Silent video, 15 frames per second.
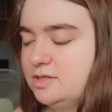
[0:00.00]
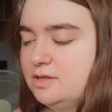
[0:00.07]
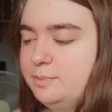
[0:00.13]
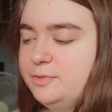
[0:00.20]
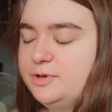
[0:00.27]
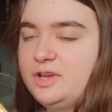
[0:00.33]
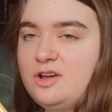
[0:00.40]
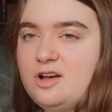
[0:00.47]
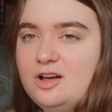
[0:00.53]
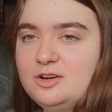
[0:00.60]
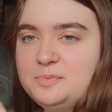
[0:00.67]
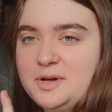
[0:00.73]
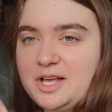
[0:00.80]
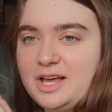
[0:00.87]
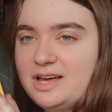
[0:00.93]
The
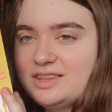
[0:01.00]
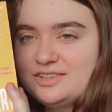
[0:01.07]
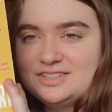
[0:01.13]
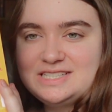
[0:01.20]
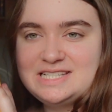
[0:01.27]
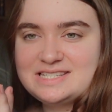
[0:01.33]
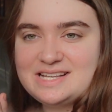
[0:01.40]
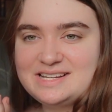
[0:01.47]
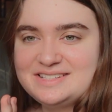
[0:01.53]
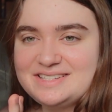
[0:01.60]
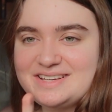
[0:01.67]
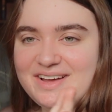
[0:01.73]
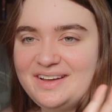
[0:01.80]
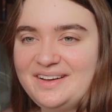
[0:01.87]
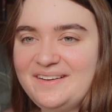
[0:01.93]
Bodyguard by Catherine
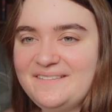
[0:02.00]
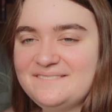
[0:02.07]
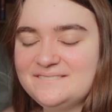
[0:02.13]
Center.